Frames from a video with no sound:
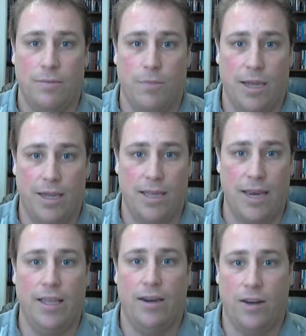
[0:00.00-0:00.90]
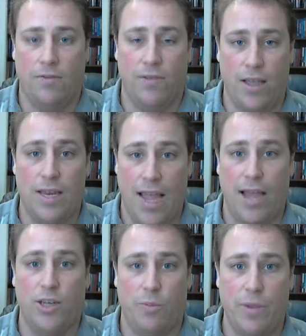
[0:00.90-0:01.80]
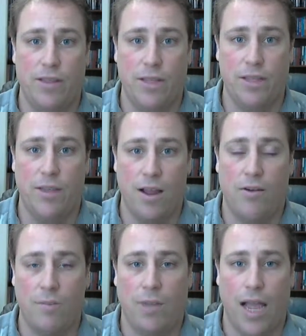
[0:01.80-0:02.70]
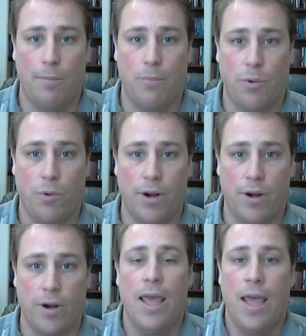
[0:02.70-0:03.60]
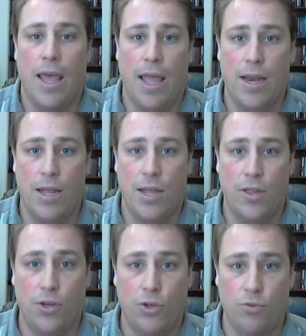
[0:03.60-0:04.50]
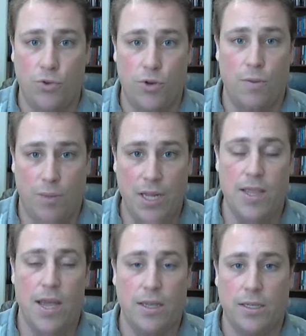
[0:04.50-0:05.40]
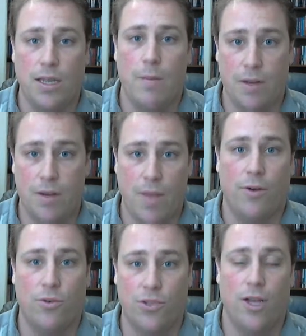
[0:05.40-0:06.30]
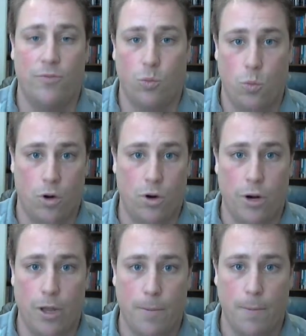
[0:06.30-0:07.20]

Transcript: by getting it off of the attachment that's there on Blackboard, and that you complete that assignment in Microsoft Word.